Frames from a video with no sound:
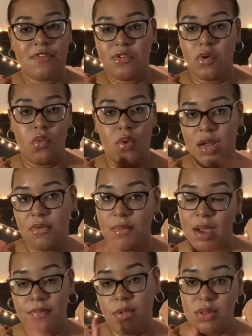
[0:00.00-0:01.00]
So whatever
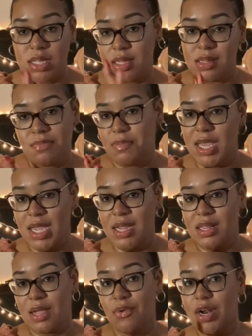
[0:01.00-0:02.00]
my music is playing,
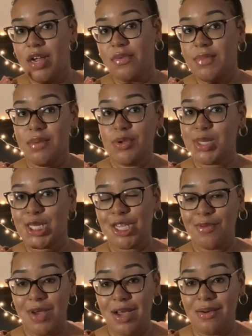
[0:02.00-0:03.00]
like whatever my music
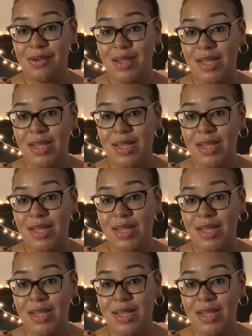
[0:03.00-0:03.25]
talking about,